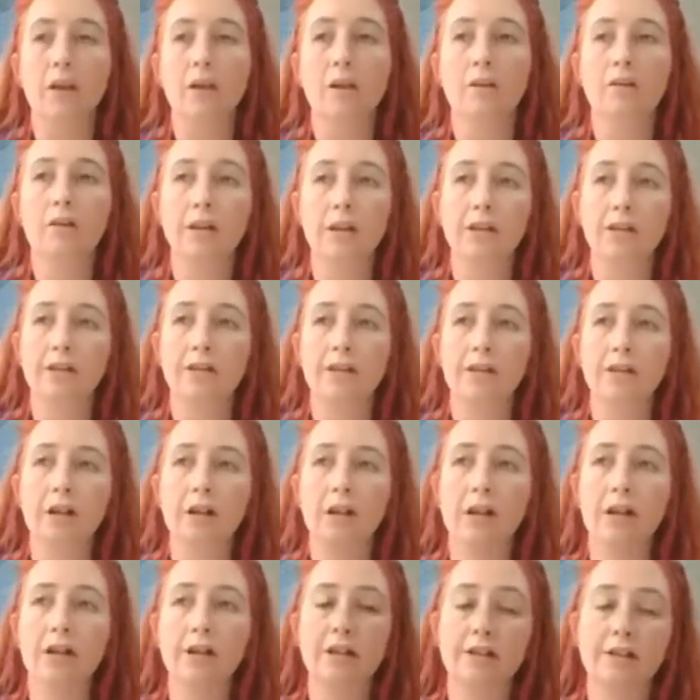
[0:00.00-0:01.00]
This
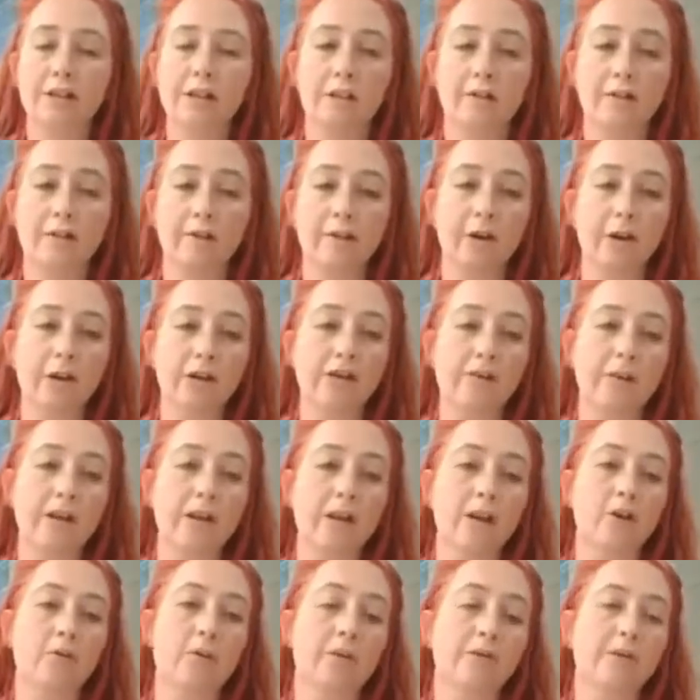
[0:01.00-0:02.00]
is the first
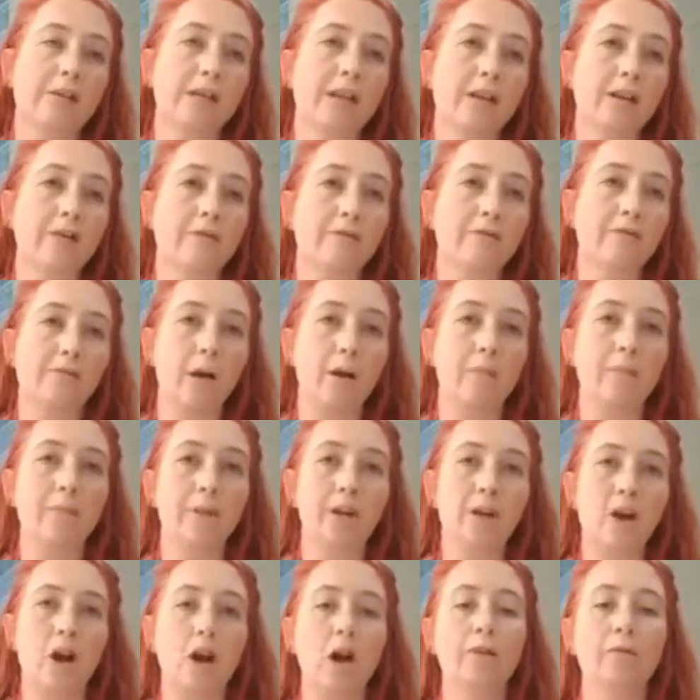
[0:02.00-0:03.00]
video we've seen from the
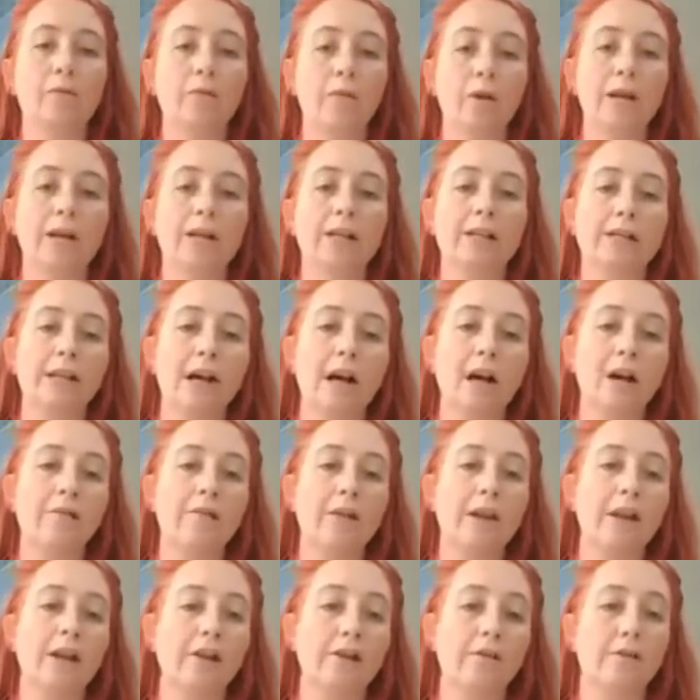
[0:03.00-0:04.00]
convoy itself,
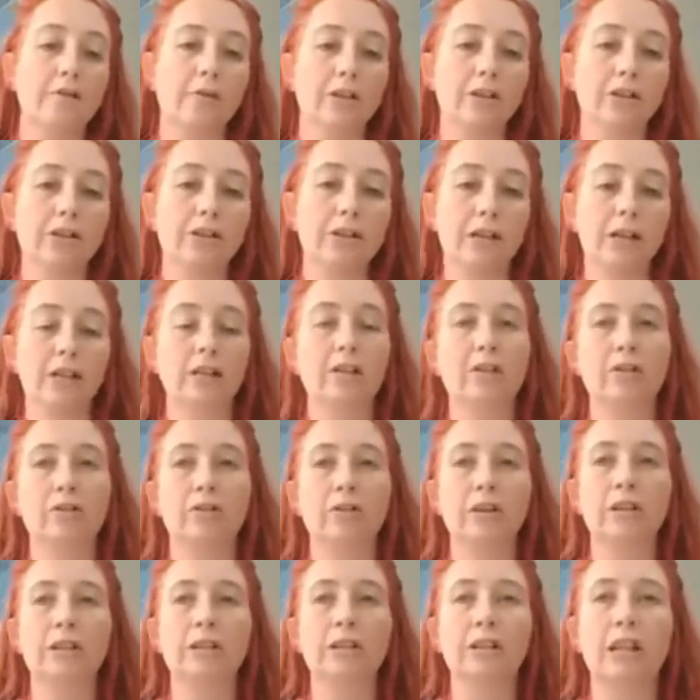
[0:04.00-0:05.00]
and you could see the
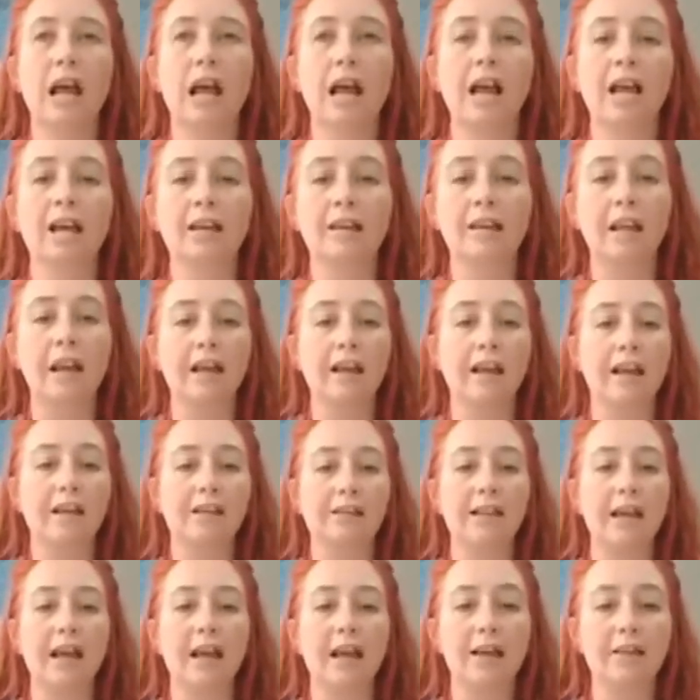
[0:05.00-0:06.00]
streets lined. Like I
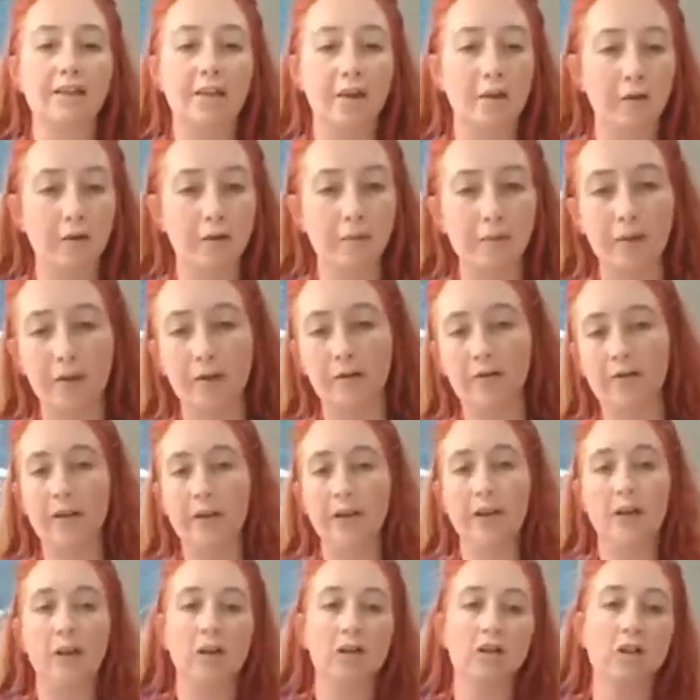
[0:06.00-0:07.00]
said, there was middle
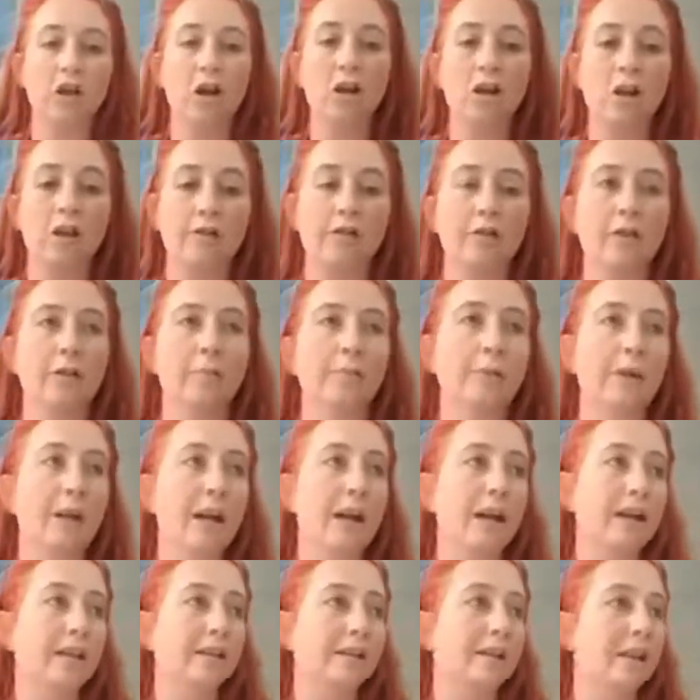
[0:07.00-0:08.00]
fingers all over the
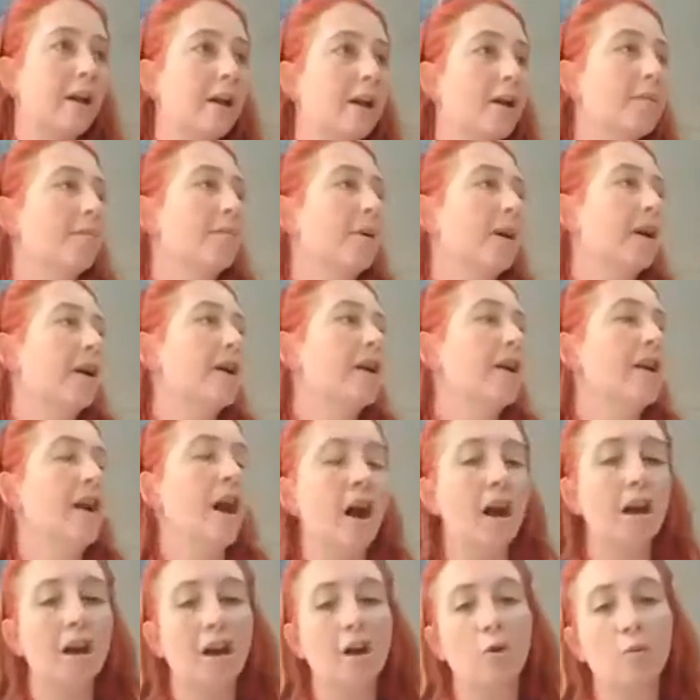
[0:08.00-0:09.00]
place, but
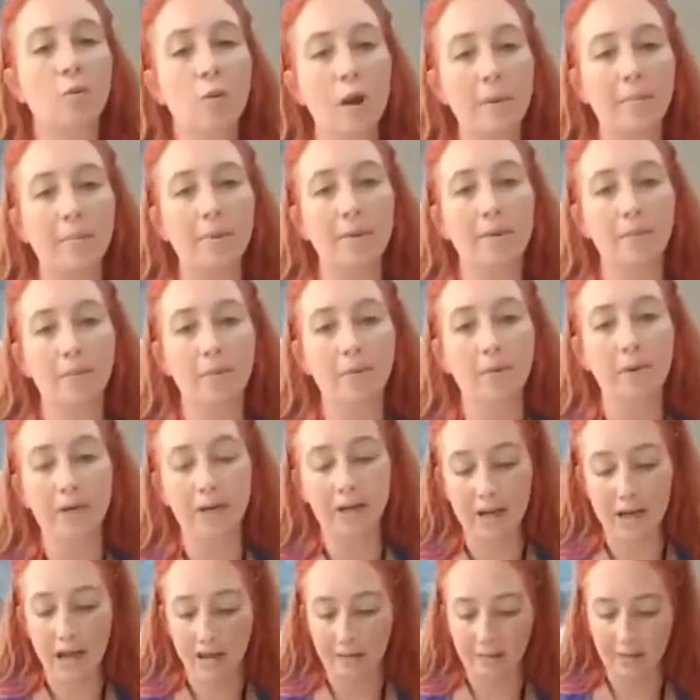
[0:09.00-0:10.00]
not a weapon
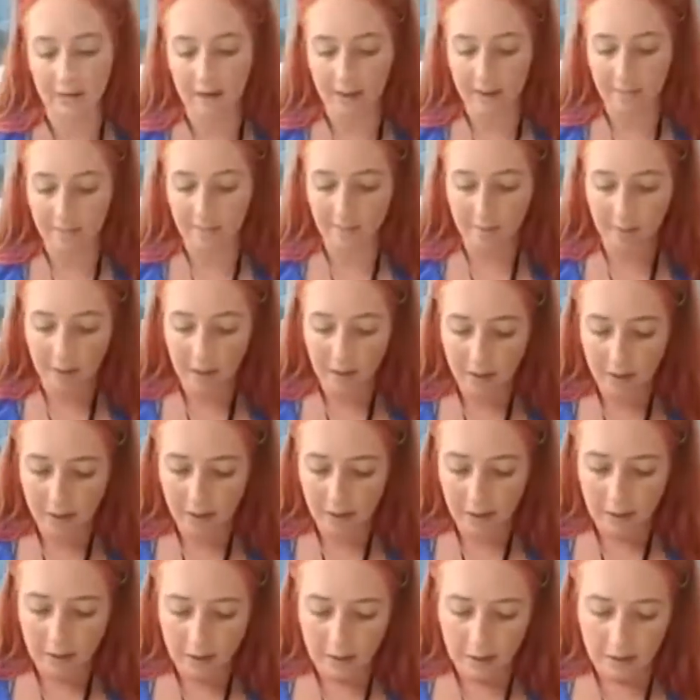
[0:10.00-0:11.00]
pointed at them.
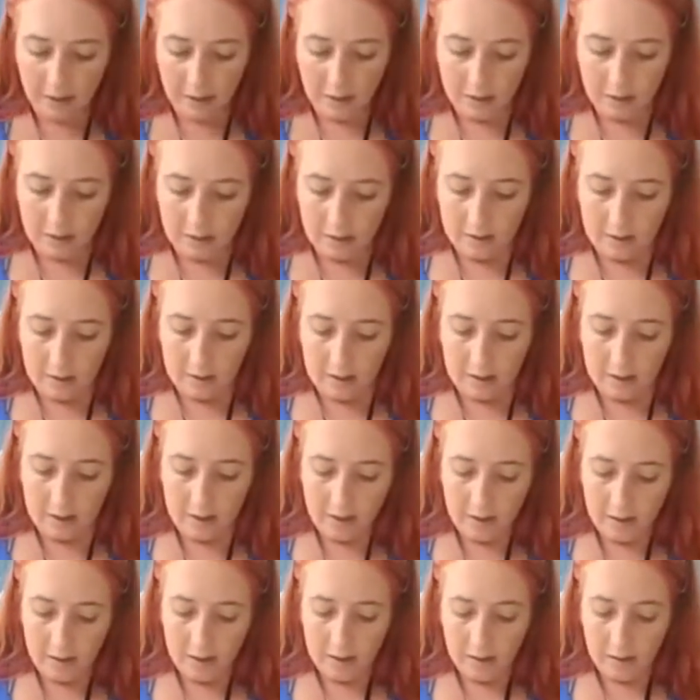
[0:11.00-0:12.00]

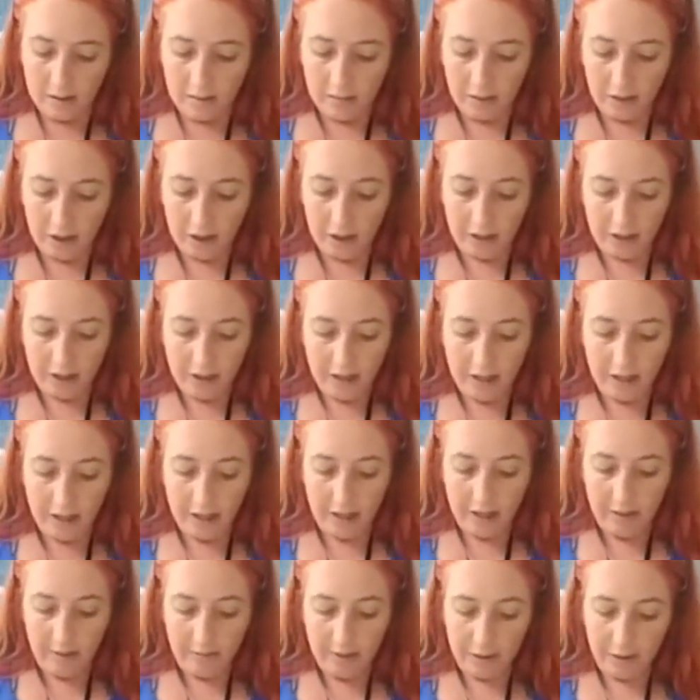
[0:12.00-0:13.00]
Um, she
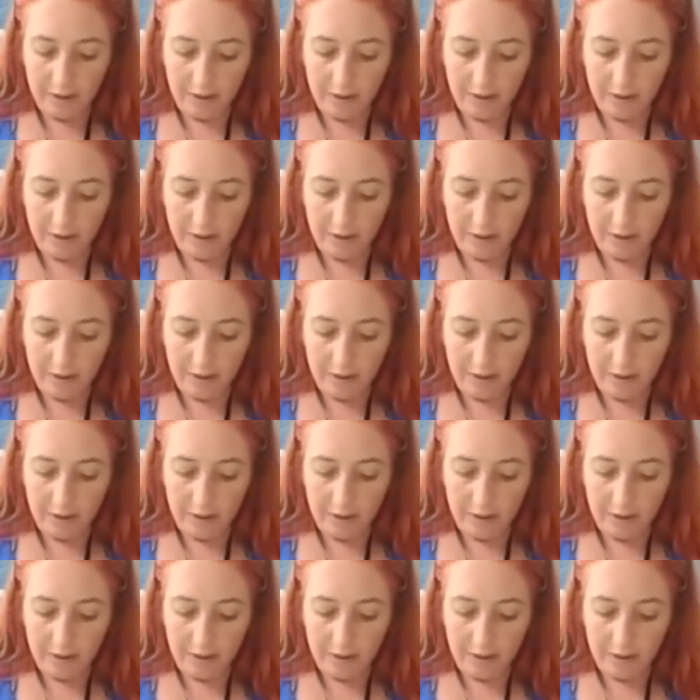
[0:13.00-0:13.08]
claimed